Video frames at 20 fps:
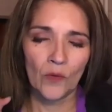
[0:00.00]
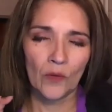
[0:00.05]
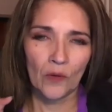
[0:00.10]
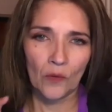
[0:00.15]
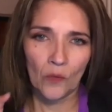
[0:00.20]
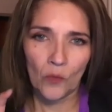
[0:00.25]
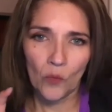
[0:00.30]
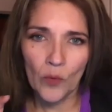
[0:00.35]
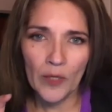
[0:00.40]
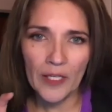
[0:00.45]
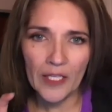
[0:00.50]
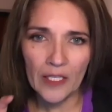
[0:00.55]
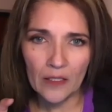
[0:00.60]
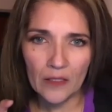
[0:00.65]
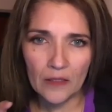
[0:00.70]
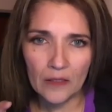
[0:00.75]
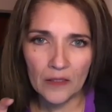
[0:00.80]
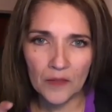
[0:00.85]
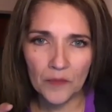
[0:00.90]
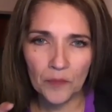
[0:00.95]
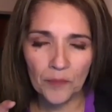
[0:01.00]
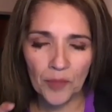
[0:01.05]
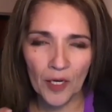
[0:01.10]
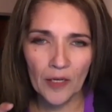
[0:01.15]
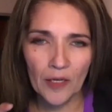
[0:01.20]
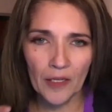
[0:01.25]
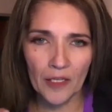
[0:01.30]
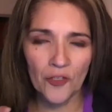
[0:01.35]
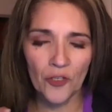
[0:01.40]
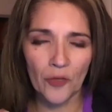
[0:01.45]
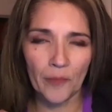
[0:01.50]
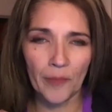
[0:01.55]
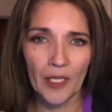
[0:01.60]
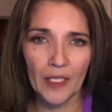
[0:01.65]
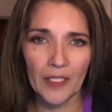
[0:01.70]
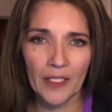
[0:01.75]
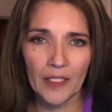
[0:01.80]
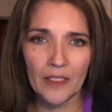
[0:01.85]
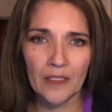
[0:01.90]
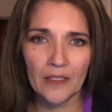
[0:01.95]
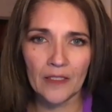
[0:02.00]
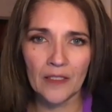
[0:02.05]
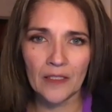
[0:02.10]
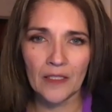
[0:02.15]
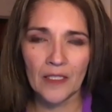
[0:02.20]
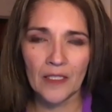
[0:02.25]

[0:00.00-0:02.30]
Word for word: weakest part in your body is,